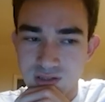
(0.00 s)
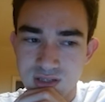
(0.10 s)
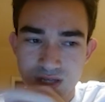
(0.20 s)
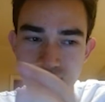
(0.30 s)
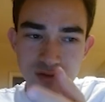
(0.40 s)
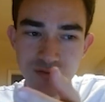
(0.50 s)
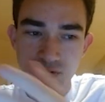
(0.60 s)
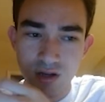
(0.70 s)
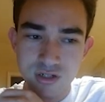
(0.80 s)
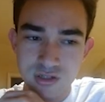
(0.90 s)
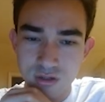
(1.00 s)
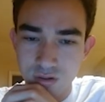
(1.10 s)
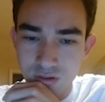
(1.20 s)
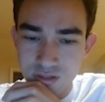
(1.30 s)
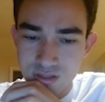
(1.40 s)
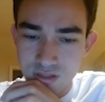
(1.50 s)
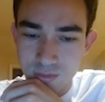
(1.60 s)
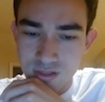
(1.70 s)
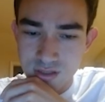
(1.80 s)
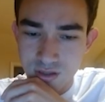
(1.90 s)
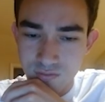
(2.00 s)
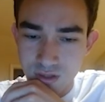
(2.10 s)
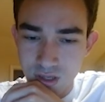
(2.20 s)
It's as if I just don't listen to myself.